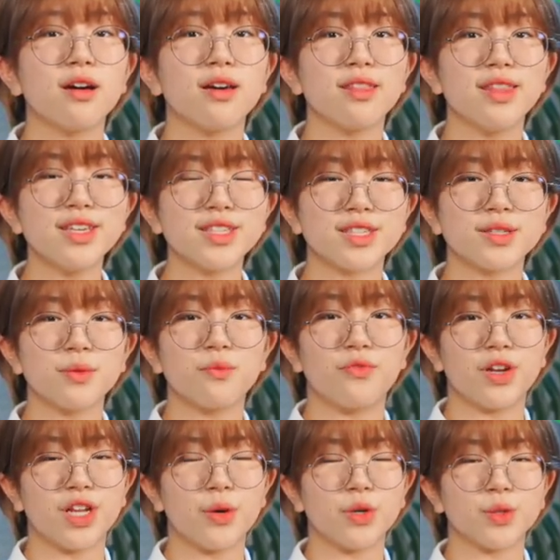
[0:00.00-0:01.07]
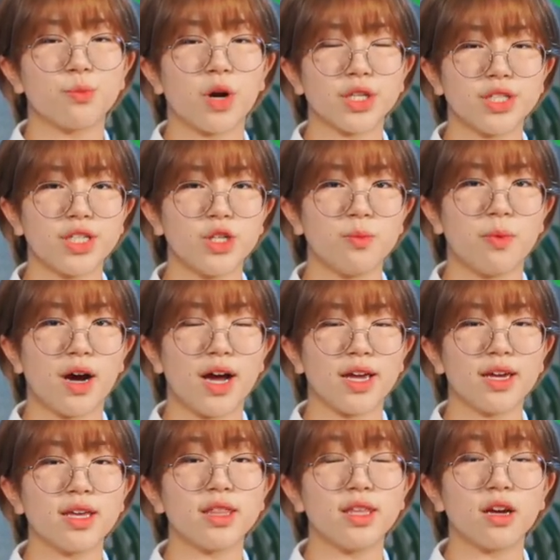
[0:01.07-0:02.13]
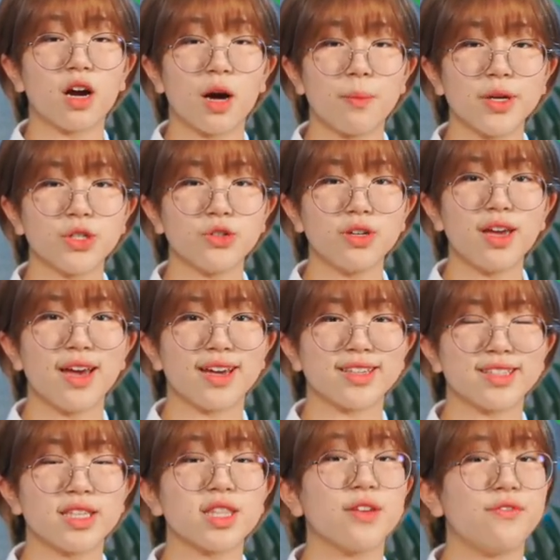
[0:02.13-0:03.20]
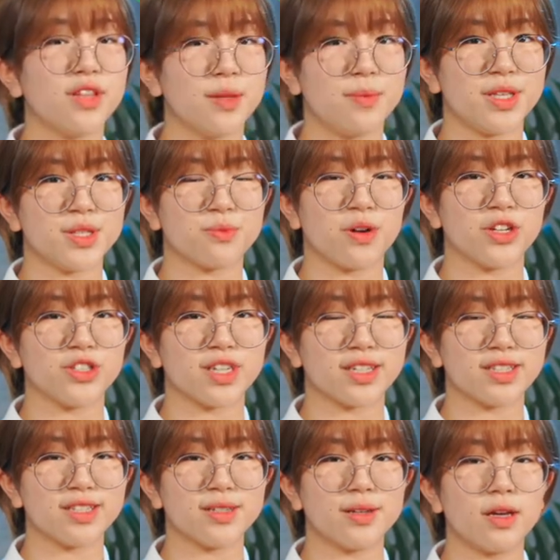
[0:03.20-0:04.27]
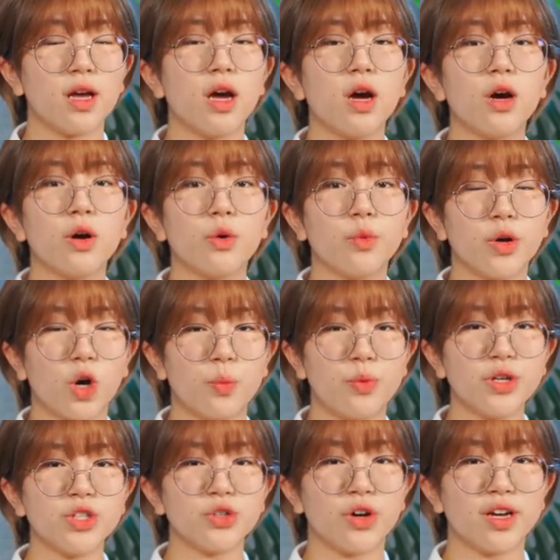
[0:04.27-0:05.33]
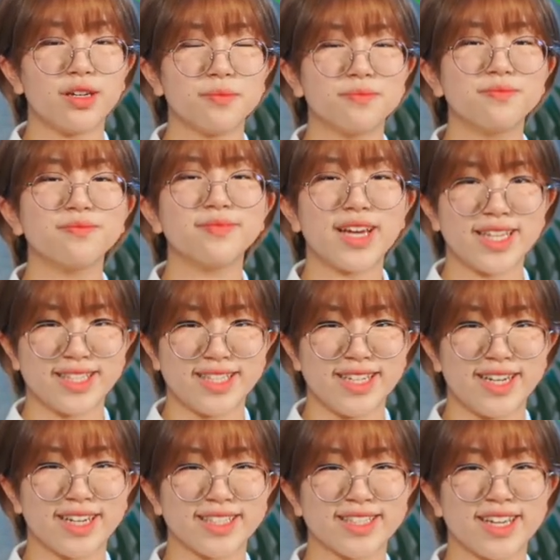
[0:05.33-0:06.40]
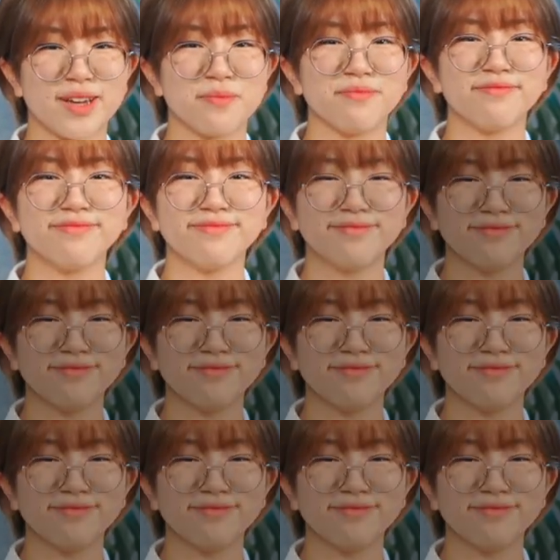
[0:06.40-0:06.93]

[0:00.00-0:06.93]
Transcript: This video was brought to you by The Agape Tree x The Philippines Project. We hope you enjoyed, and see you next time.